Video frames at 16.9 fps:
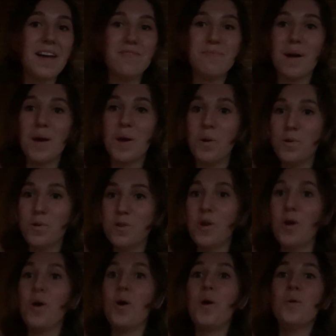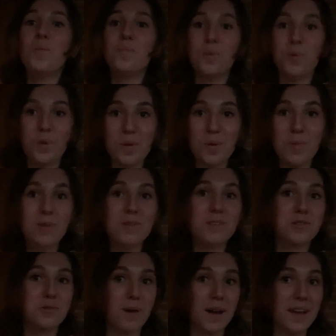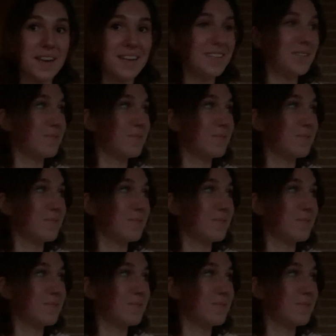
my own portable trident